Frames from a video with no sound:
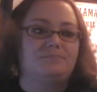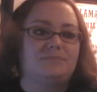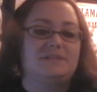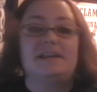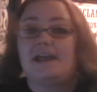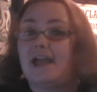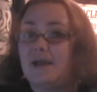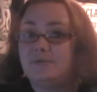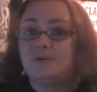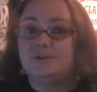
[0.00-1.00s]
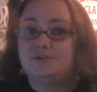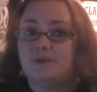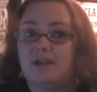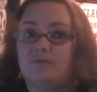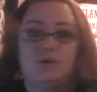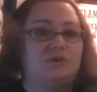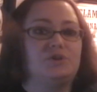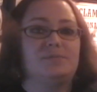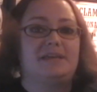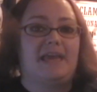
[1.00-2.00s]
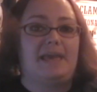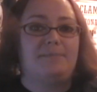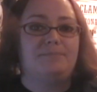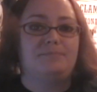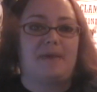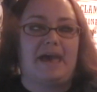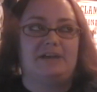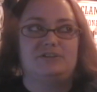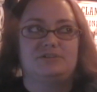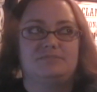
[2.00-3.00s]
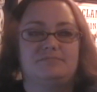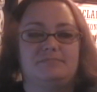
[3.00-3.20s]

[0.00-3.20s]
Sunday, I'm going to a roller derby game match